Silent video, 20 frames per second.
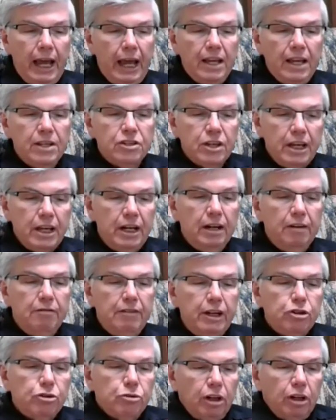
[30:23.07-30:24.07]
as
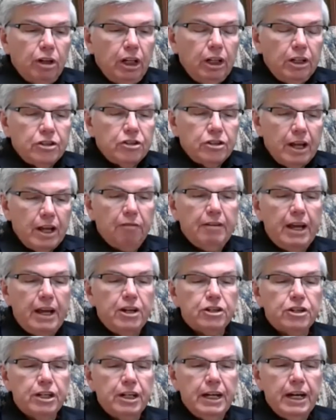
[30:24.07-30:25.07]
individual
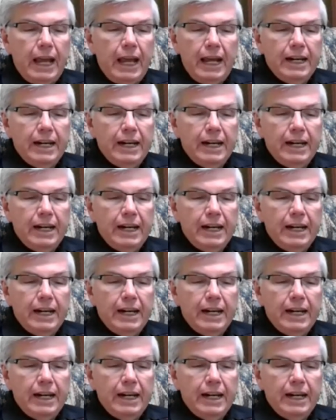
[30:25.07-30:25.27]
salvation